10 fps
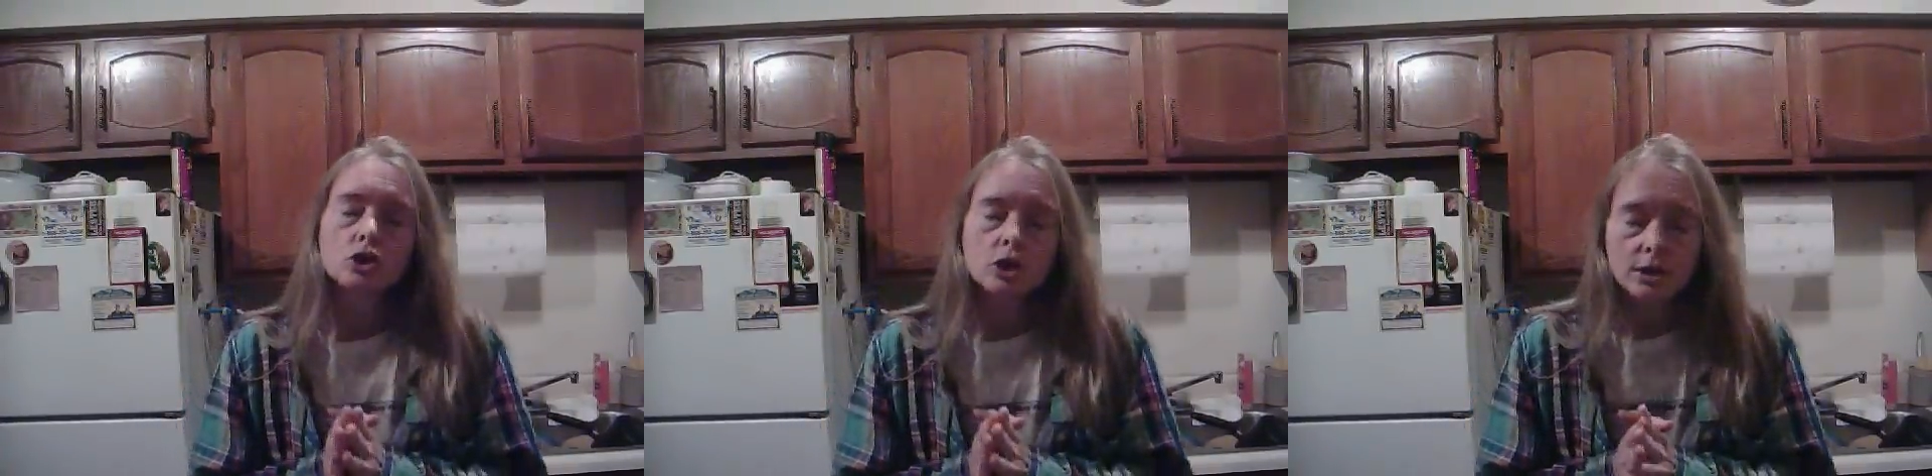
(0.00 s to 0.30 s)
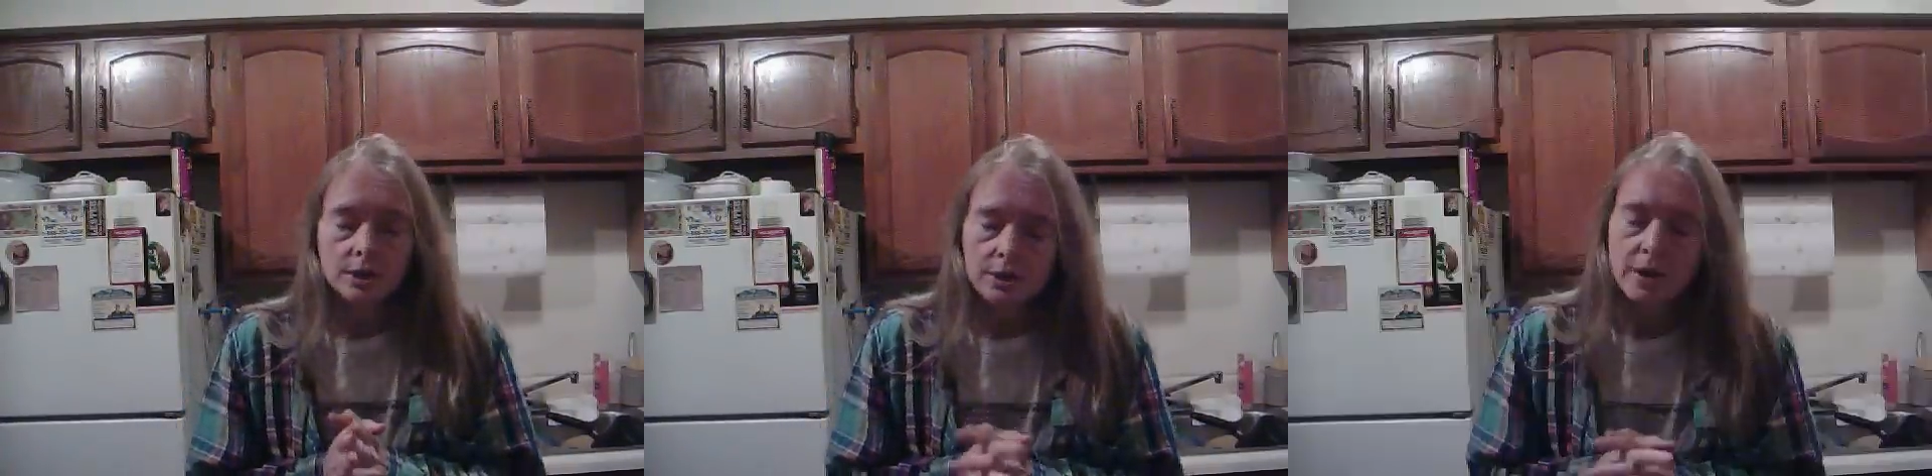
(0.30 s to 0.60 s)

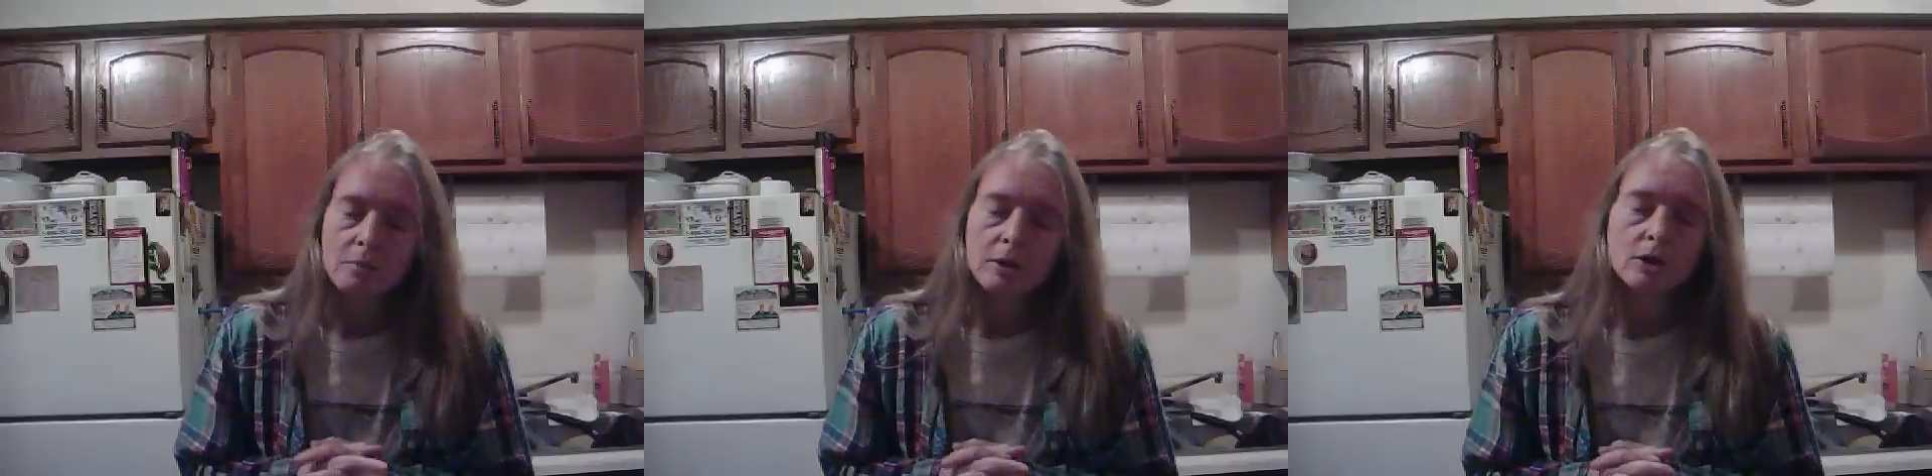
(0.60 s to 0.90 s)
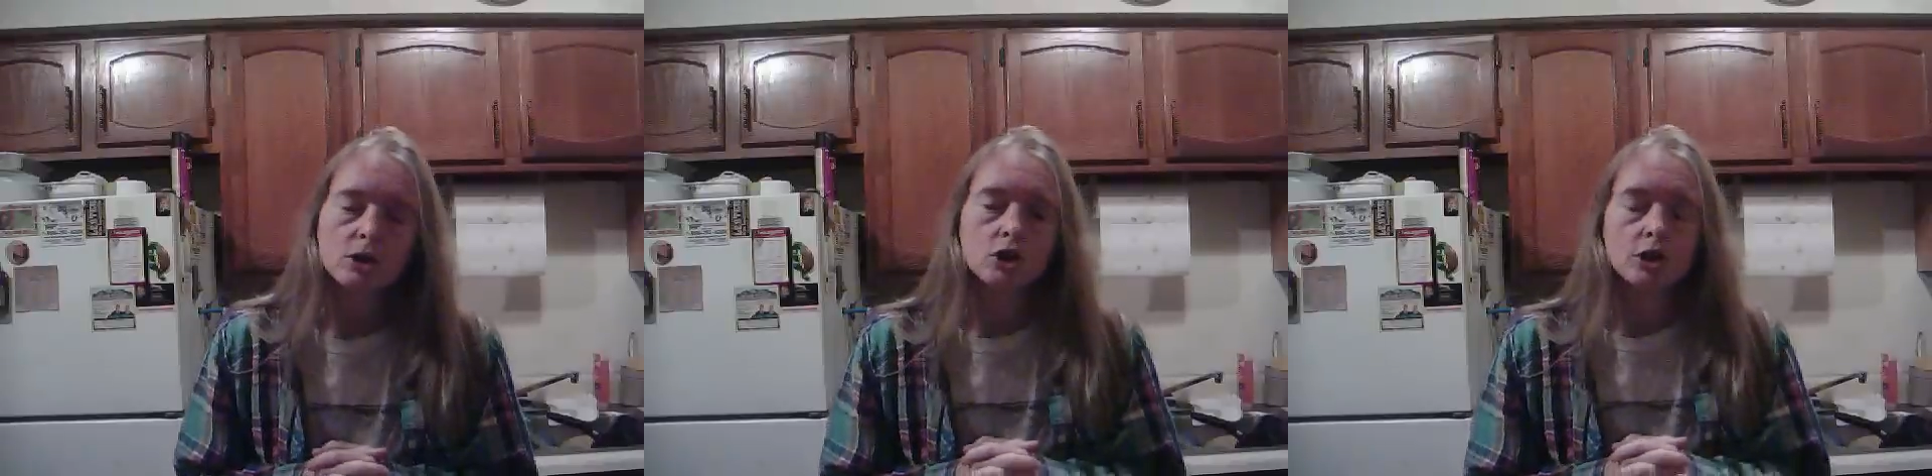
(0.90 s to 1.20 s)
she did that
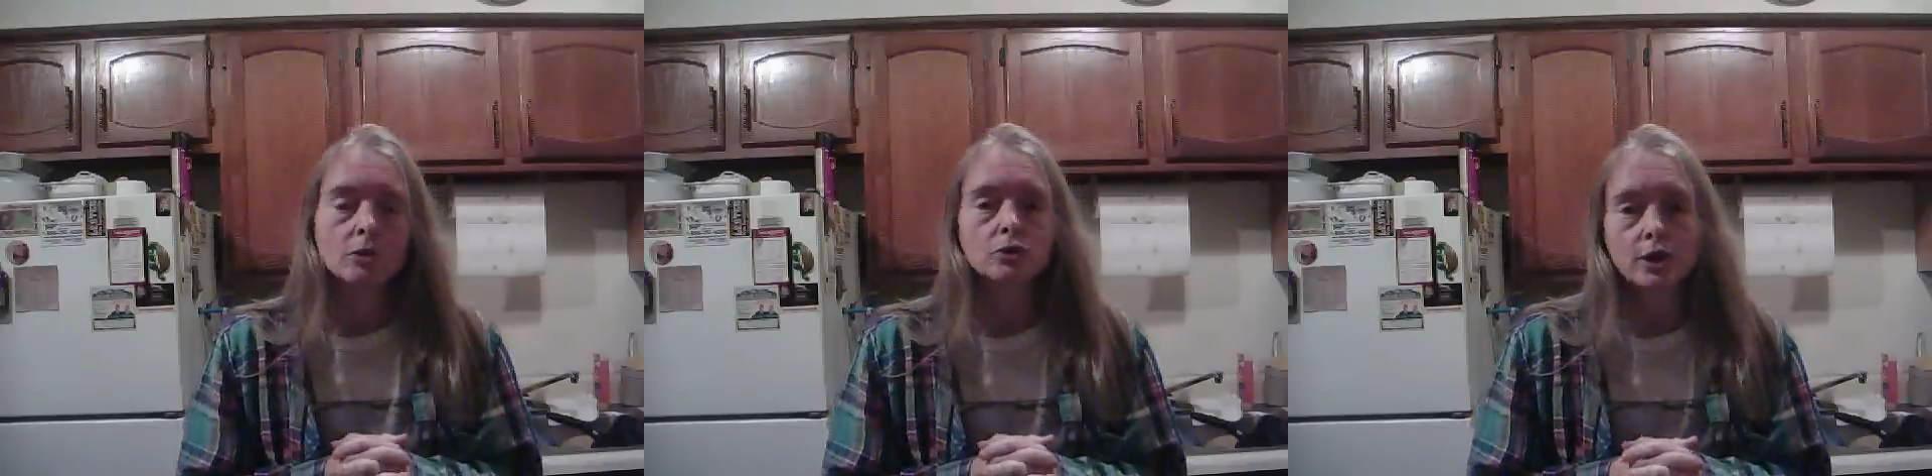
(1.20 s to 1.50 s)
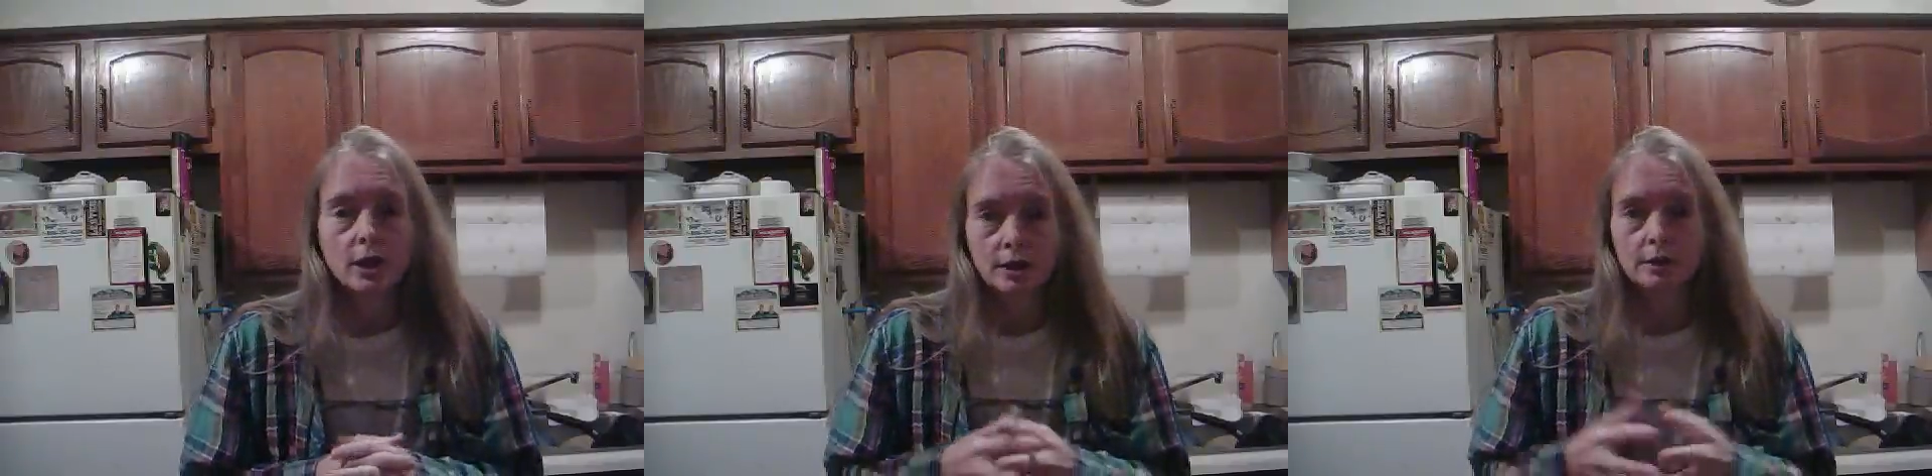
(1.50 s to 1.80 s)
because she knows
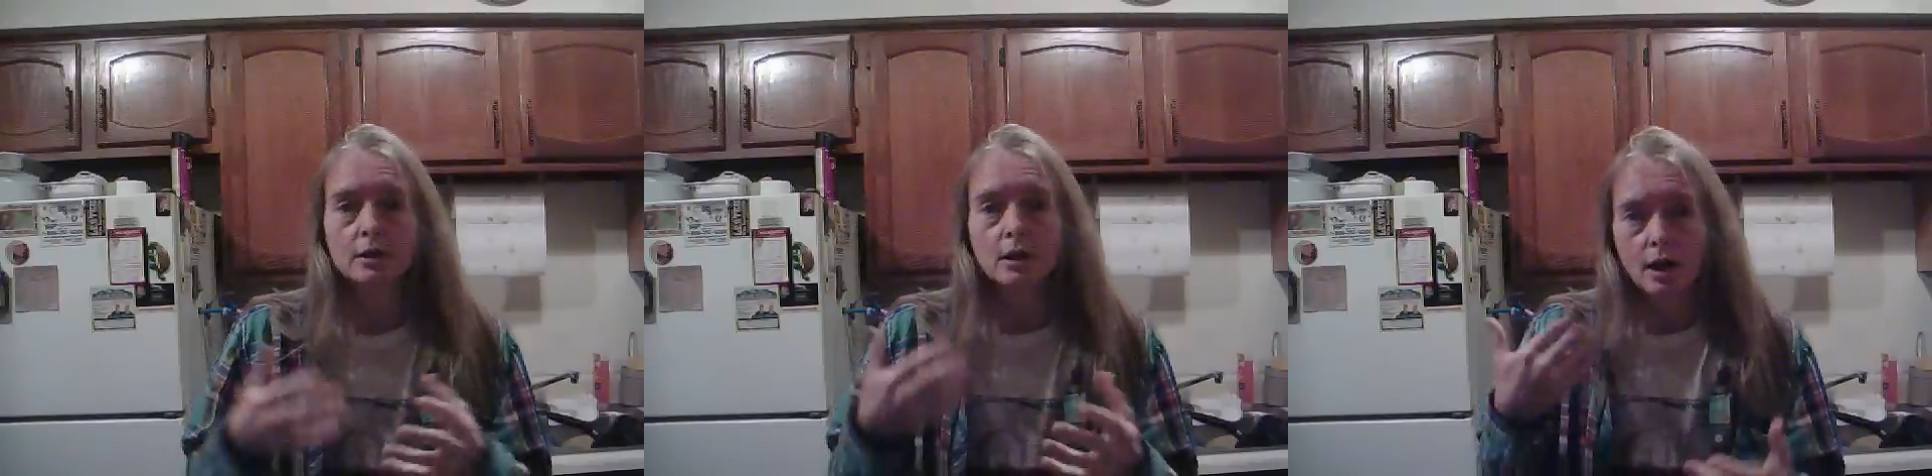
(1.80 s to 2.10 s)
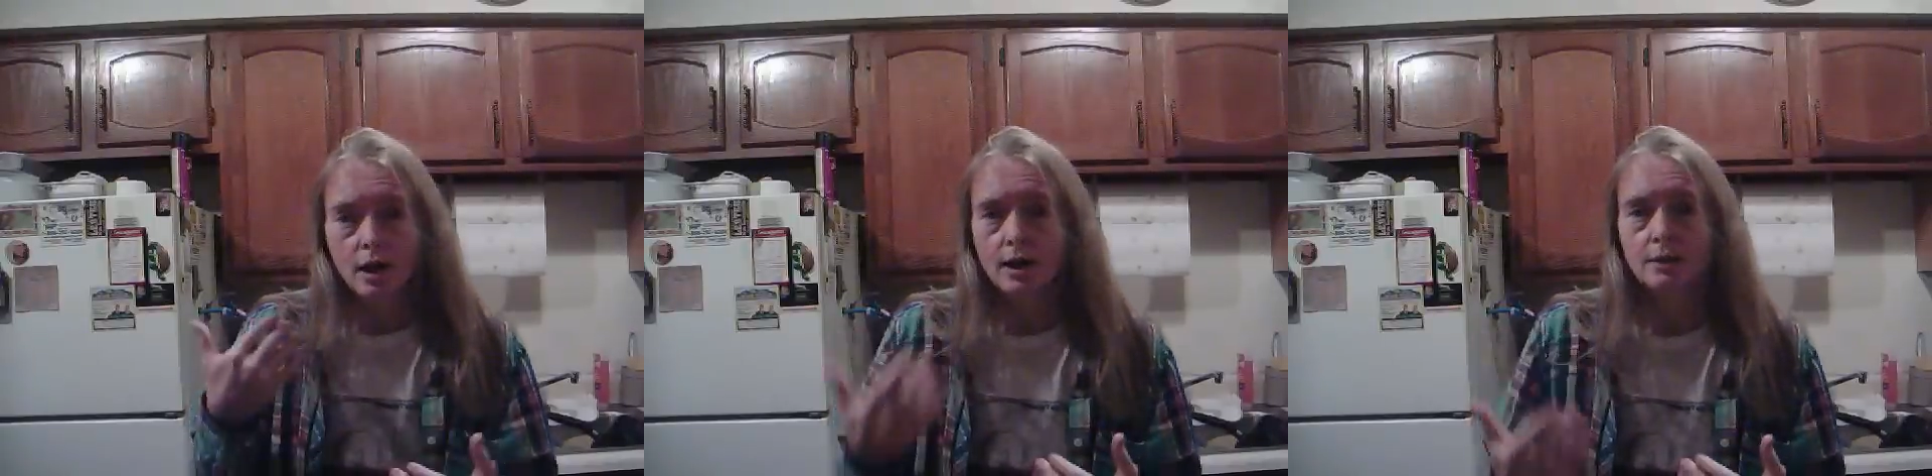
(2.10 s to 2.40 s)
that
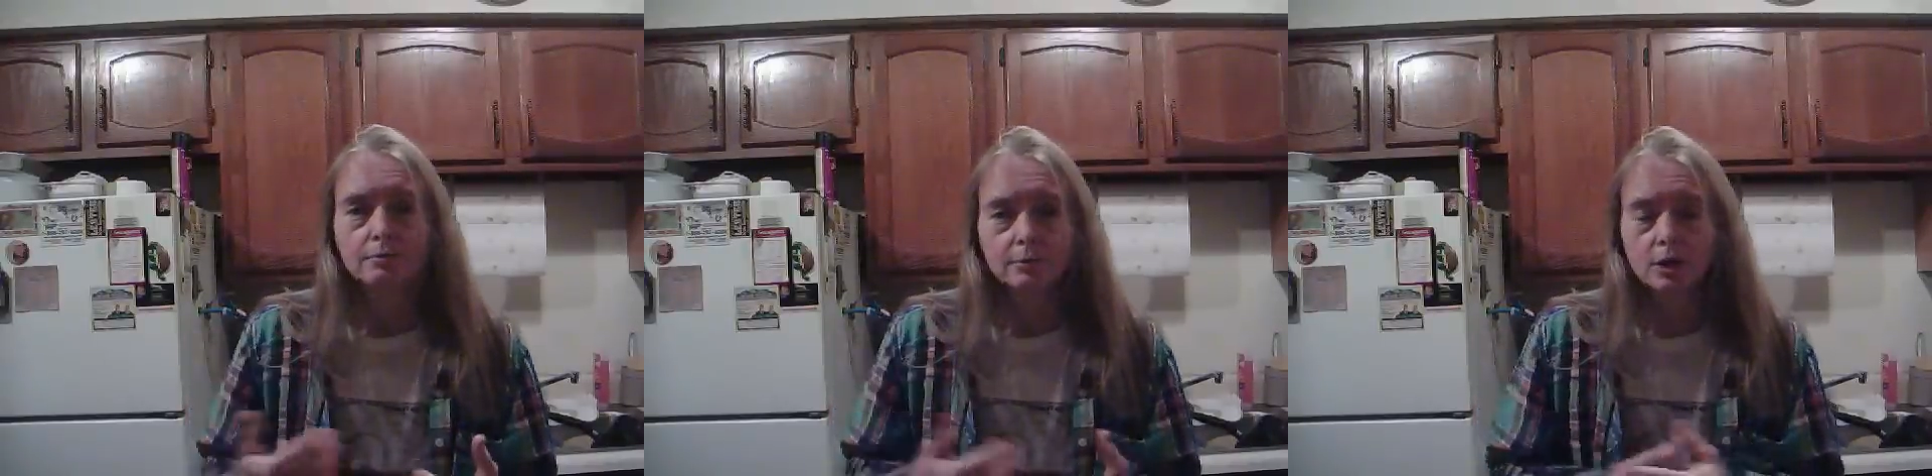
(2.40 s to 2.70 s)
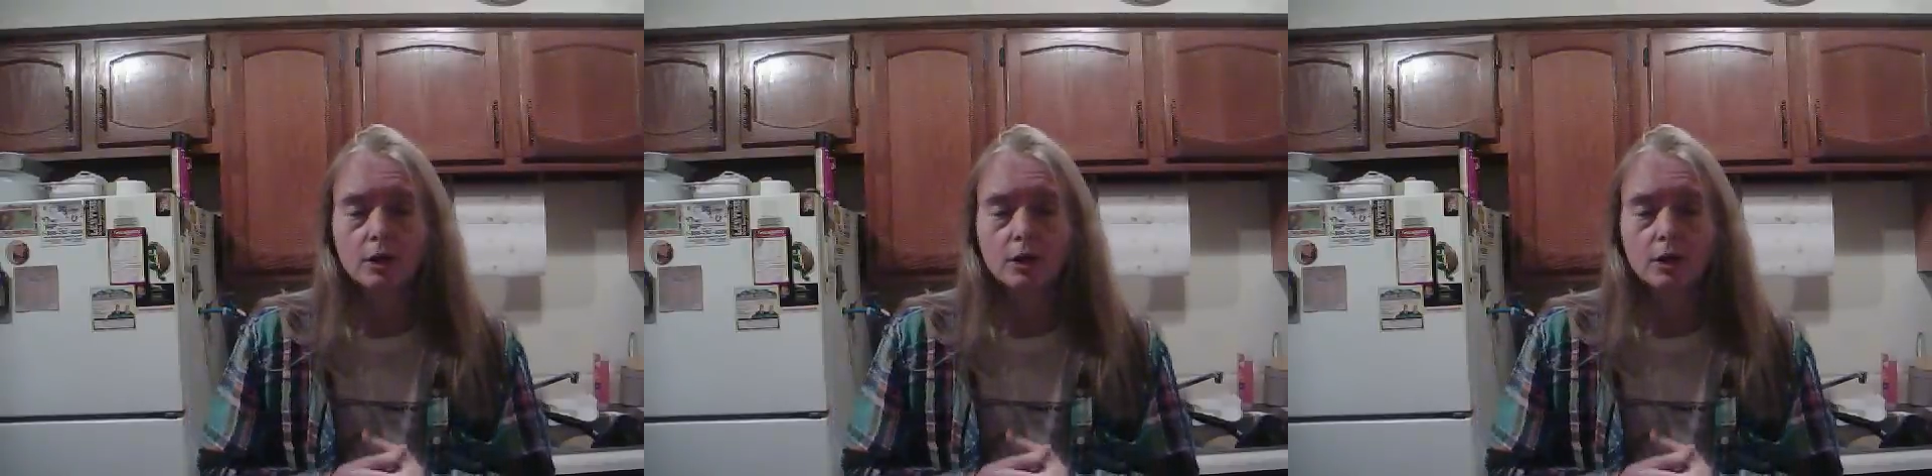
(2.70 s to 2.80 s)
I